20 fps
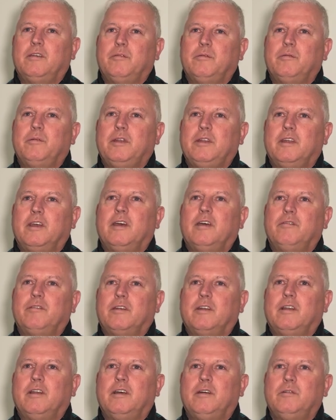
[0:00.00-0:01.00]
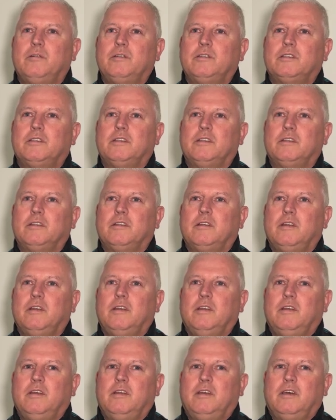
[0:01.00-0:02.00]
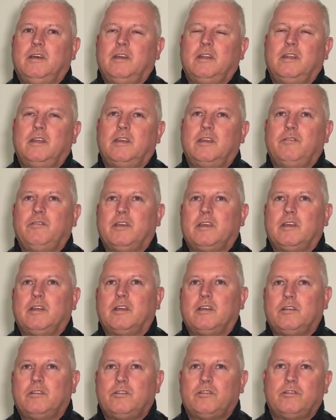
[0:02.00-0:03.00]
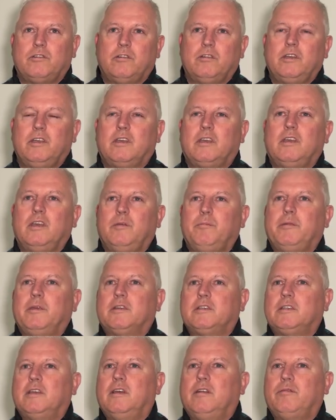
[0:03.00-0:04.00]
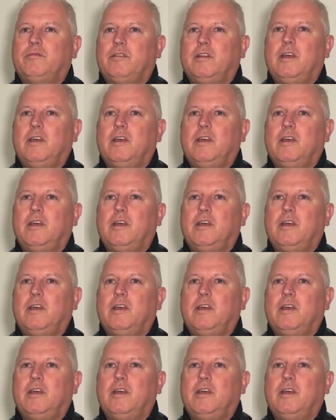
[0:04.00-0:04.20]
when you have your lows. And I think if you can try keep yourself